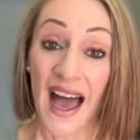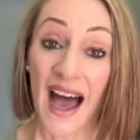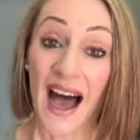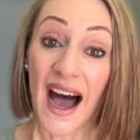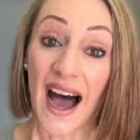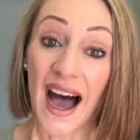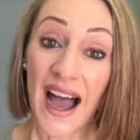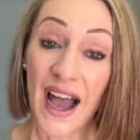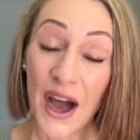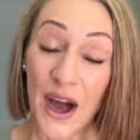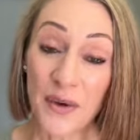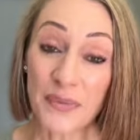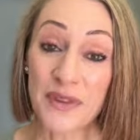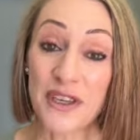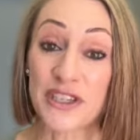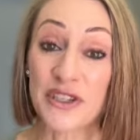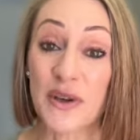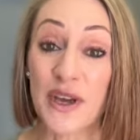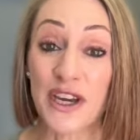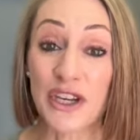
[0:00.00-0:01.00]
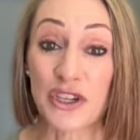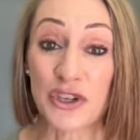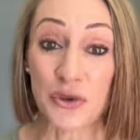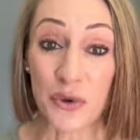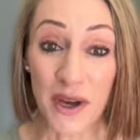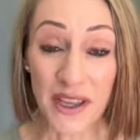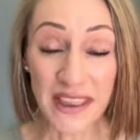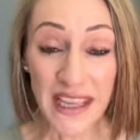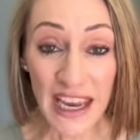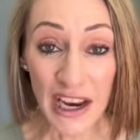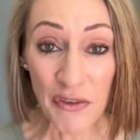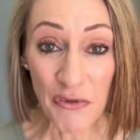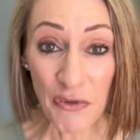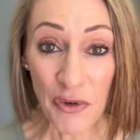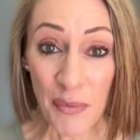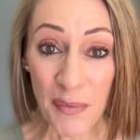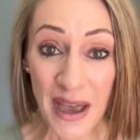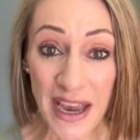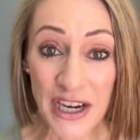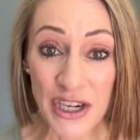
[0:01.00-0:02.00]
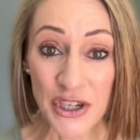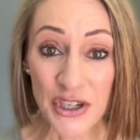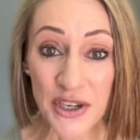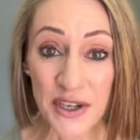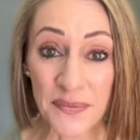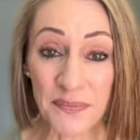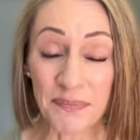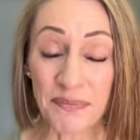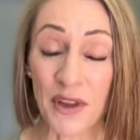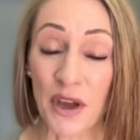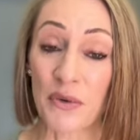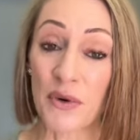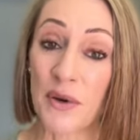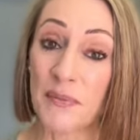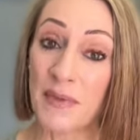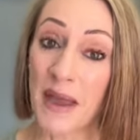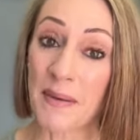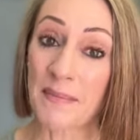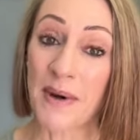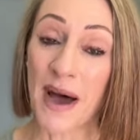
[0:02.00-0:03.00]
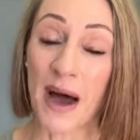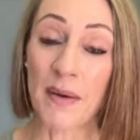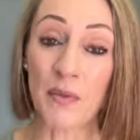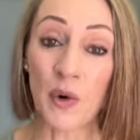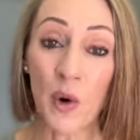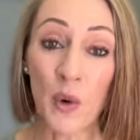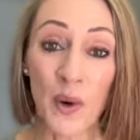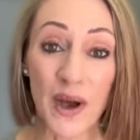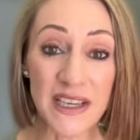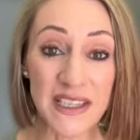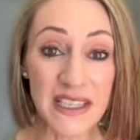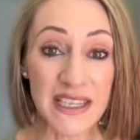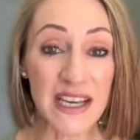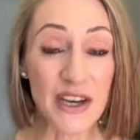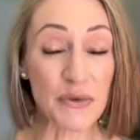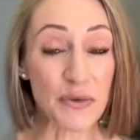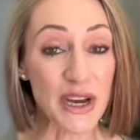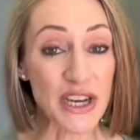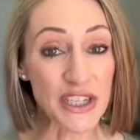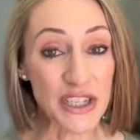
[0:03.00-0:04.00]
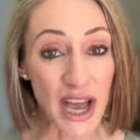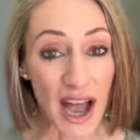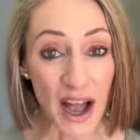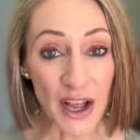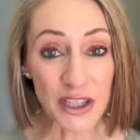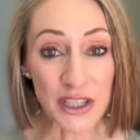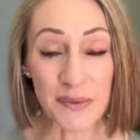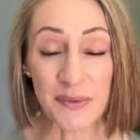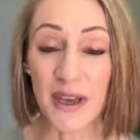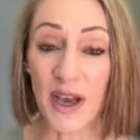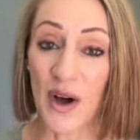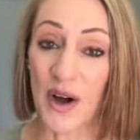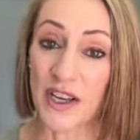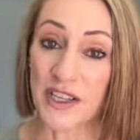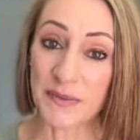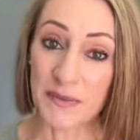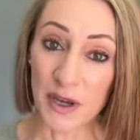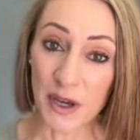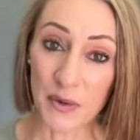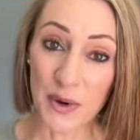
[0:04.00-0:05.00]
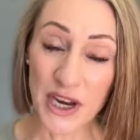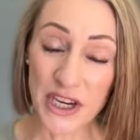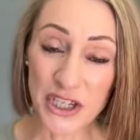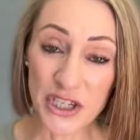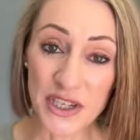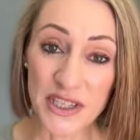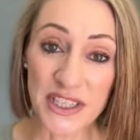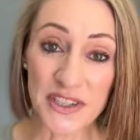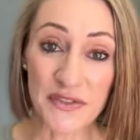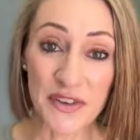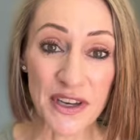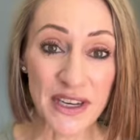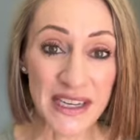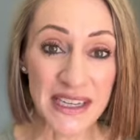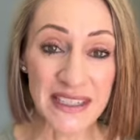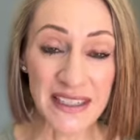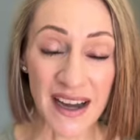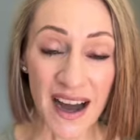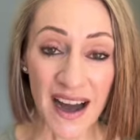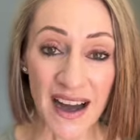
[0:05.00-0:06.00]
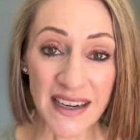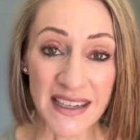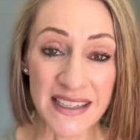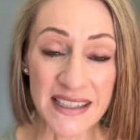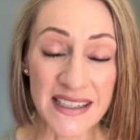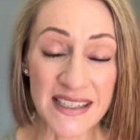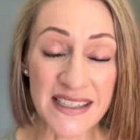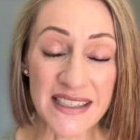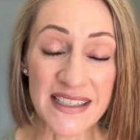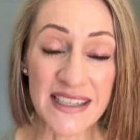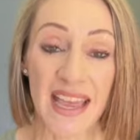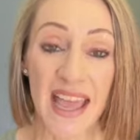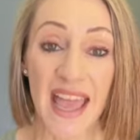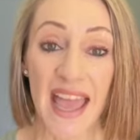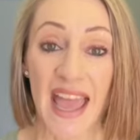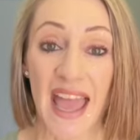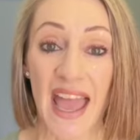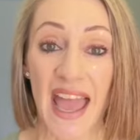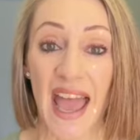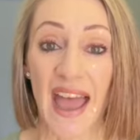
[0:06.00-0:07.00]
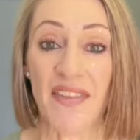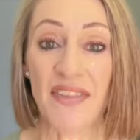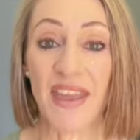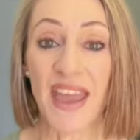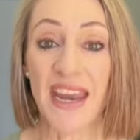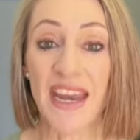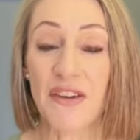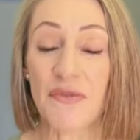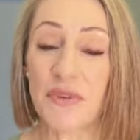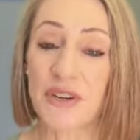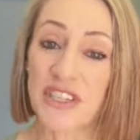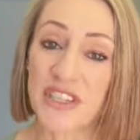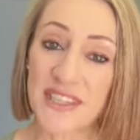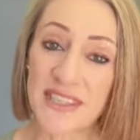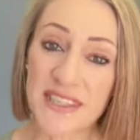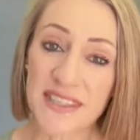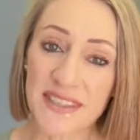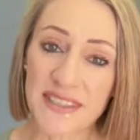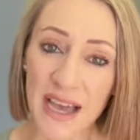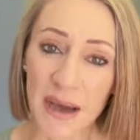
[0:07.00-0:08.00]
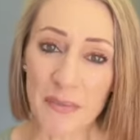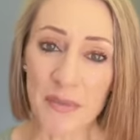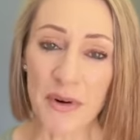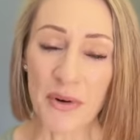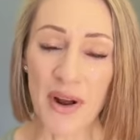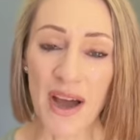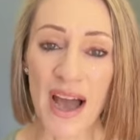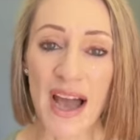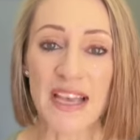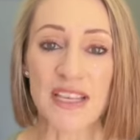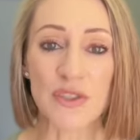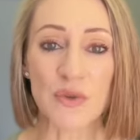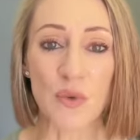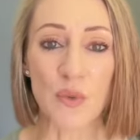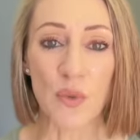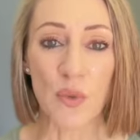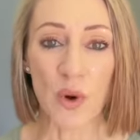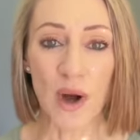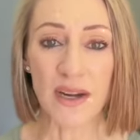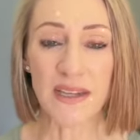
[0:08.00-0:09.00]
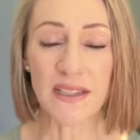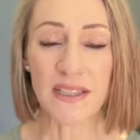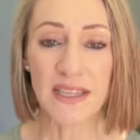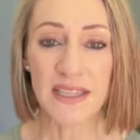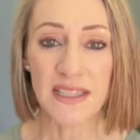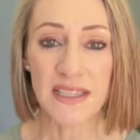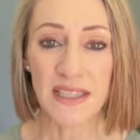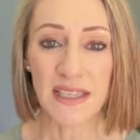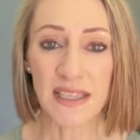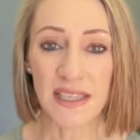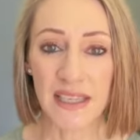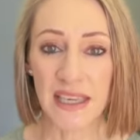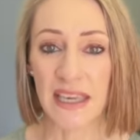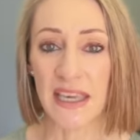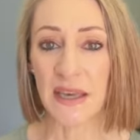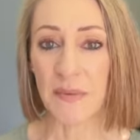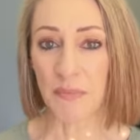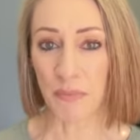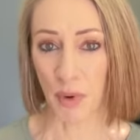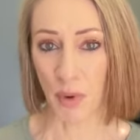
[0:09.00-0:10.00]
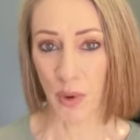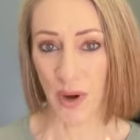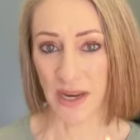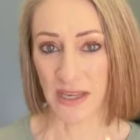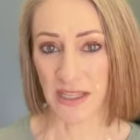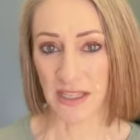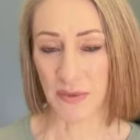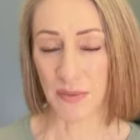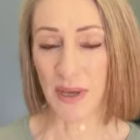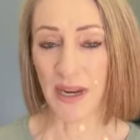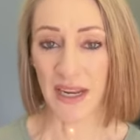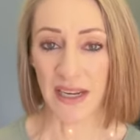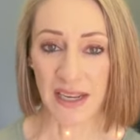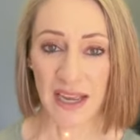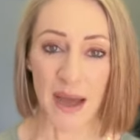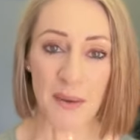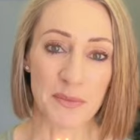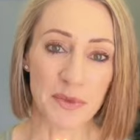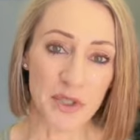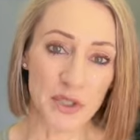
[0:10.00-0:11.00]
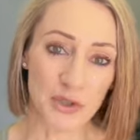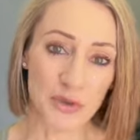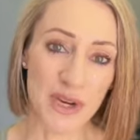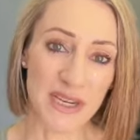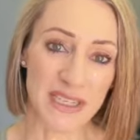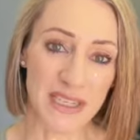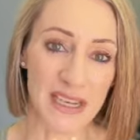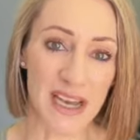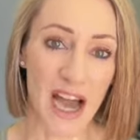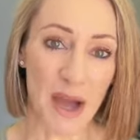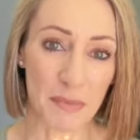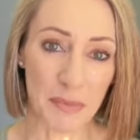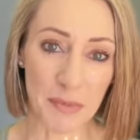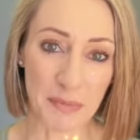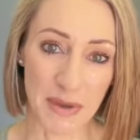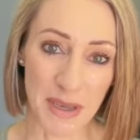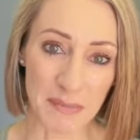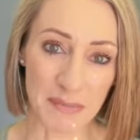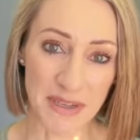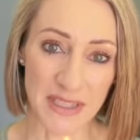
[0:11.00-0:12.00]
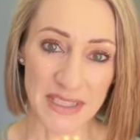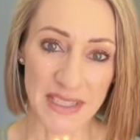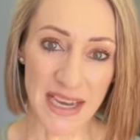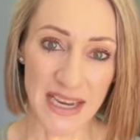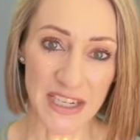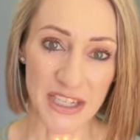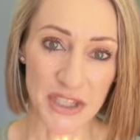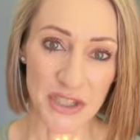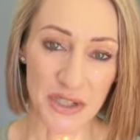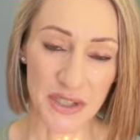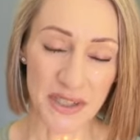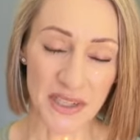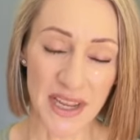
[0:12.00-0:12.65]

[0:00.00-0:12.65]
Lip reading: I hope that you enjoyed the information. Remember, I'm always here. Reach out to me, ask me questions if you need guidance. And then if we just summarize, what is the key points when it comes to treating hyperpigmentation?